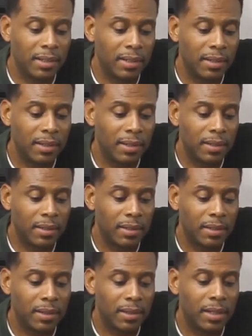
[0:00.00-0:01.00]

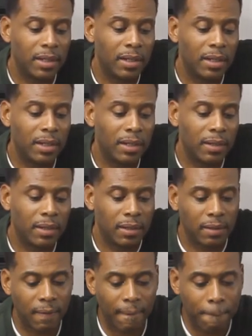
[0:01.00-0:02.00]

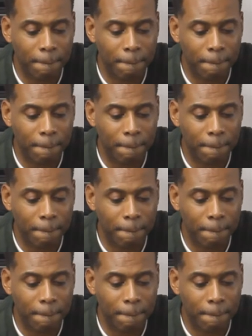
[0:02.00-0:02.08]
(no one is talking)